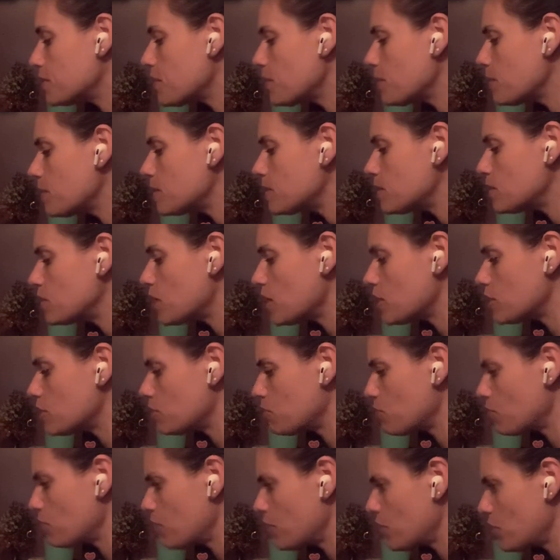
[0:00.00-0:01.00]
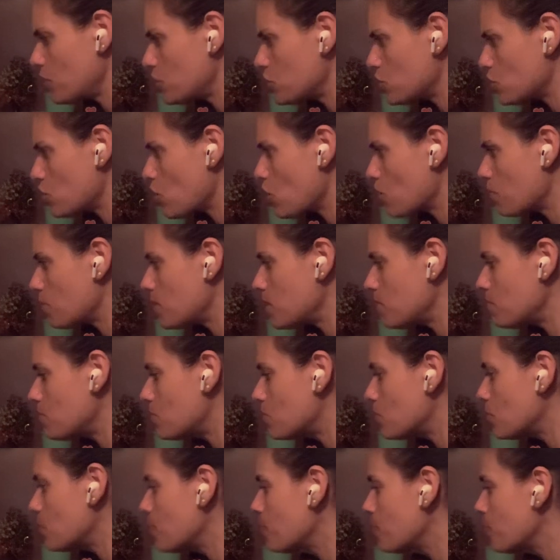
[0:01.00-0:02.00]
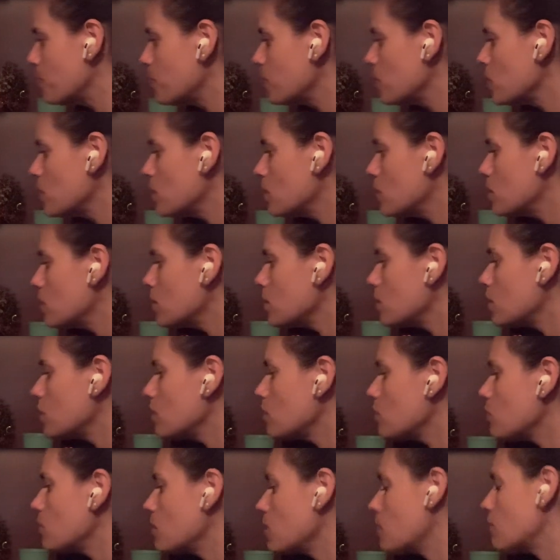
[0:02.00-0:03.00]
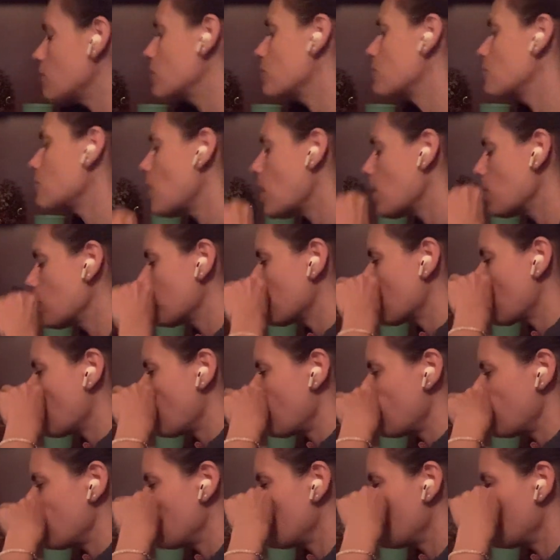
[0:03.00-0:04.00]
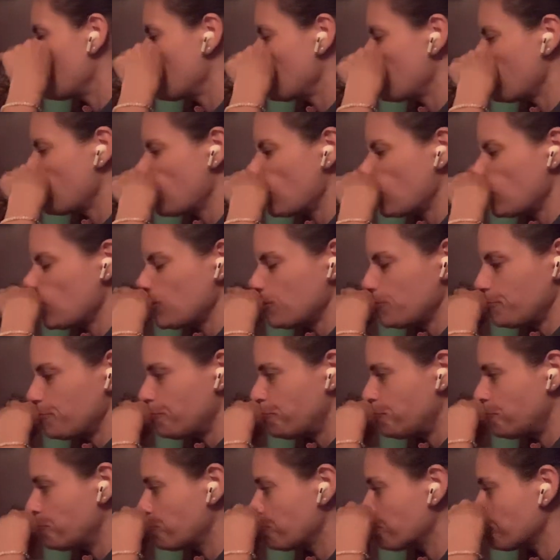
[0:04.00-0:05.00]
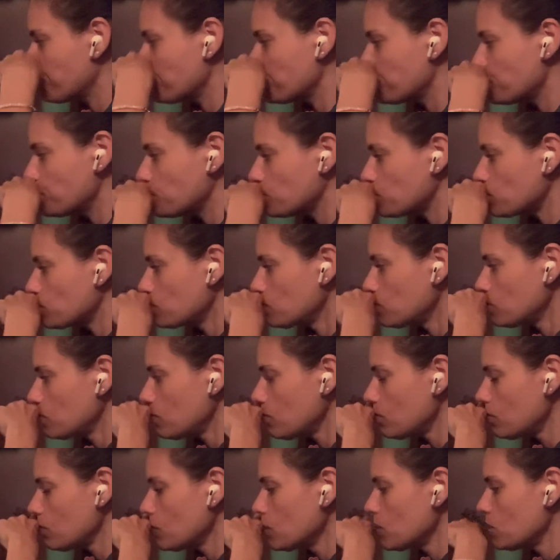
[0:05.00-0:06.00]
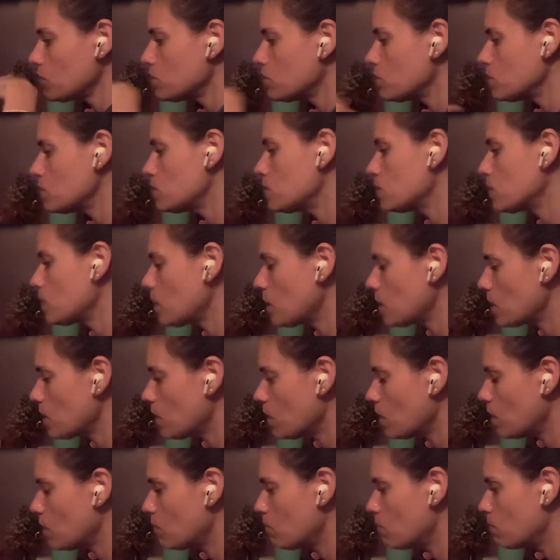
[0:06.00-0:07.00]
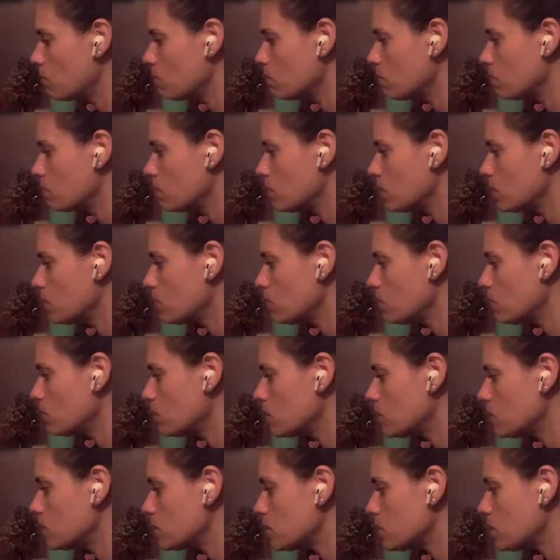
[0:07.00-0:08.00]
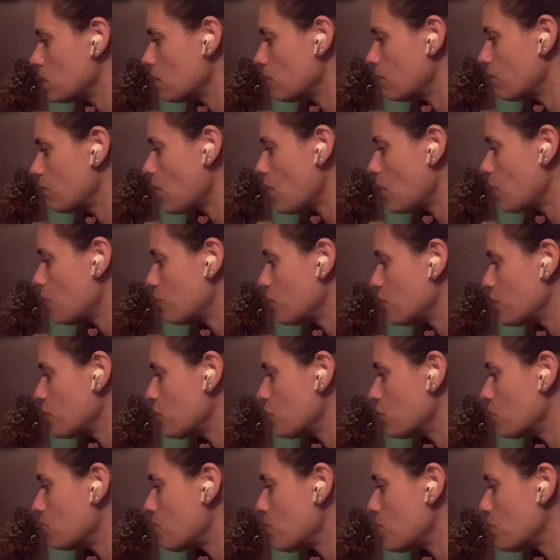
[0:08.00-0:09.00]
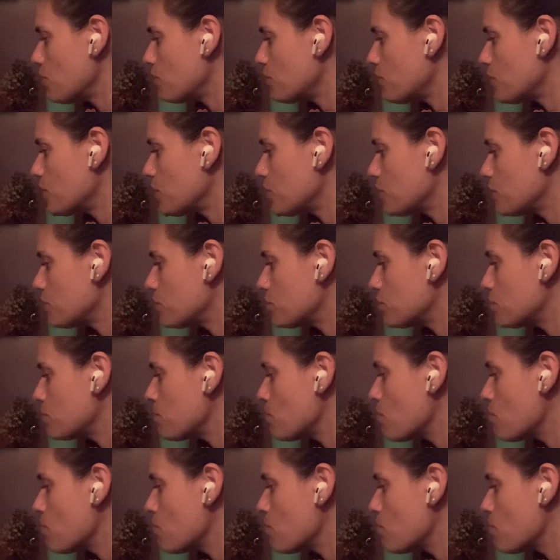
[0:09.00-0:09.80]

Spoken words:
I'm going to say you guys are both very strong people. We have the father card over there. So it's like, I'm going to say father figure, mother figures.